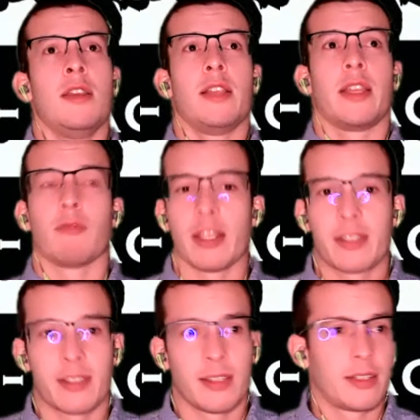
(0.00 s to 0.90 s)
like
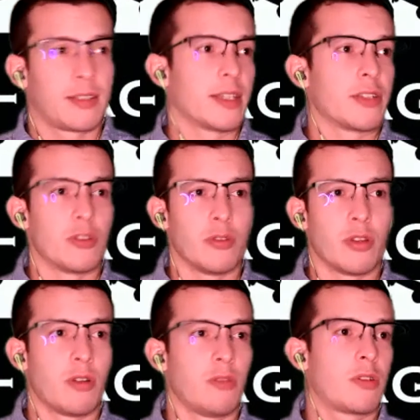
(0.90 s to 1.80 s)
wrestling, like
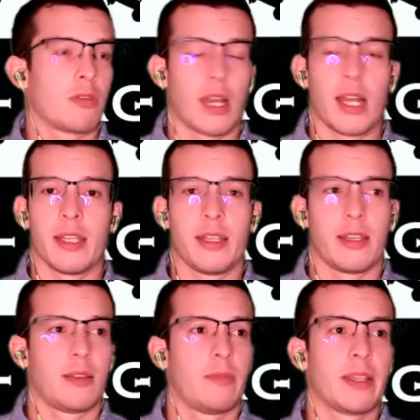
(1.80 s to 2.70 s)
judo, karate,
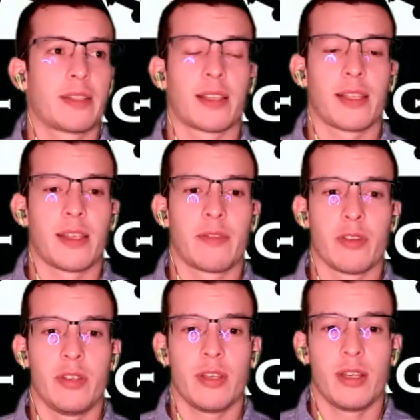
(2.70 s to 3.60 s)
basically
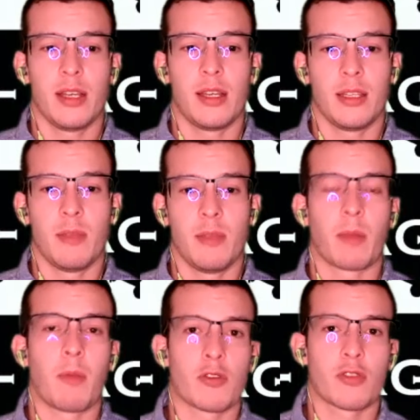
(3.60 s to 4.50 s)
every Olympic
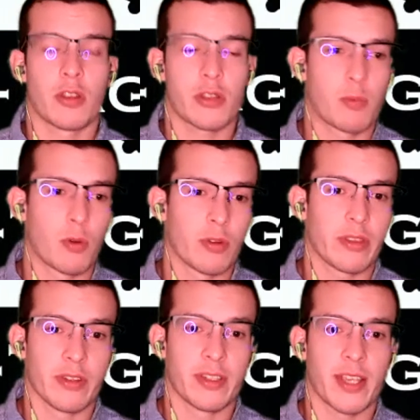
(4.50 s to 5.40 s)
martial arts sport,
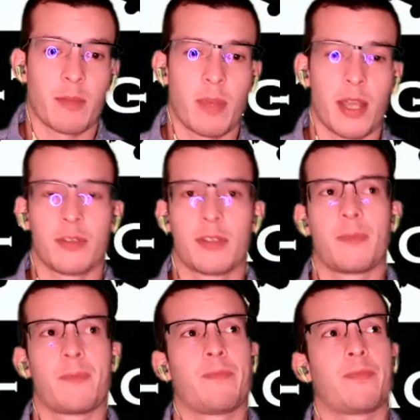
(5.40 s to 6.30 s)
there is out of bounds.
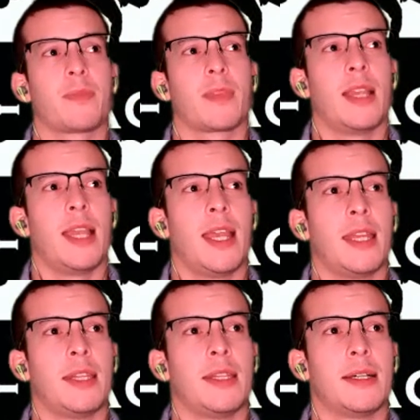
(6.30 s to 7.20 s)

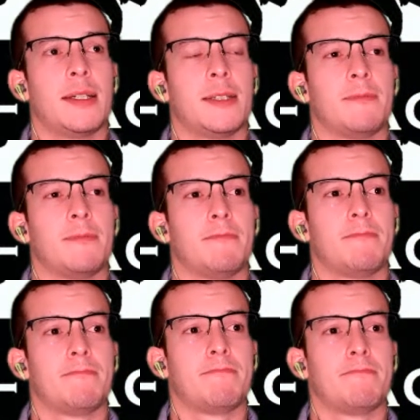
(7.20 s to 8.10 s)
And I
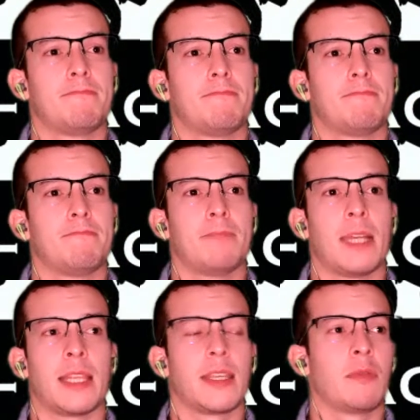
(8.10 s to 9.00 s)

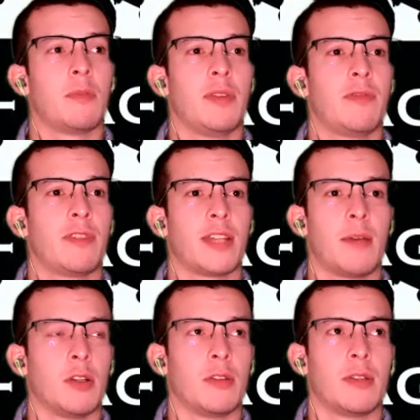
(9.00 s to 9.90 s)
think it would be
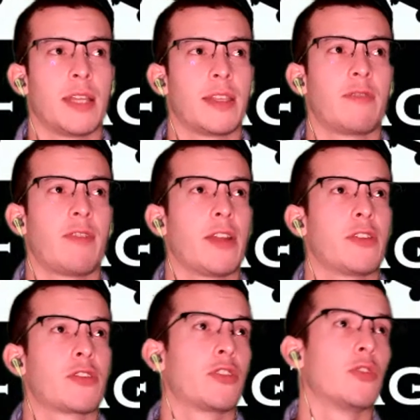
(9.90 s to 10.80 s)
phenomenal. I think
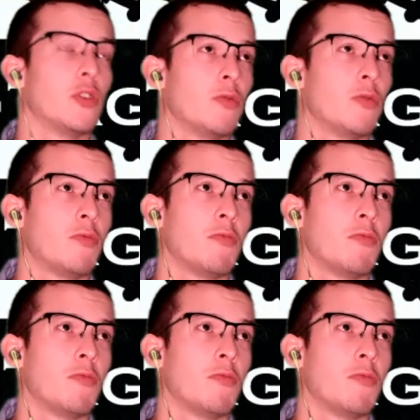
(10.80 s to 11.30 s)
fighters could do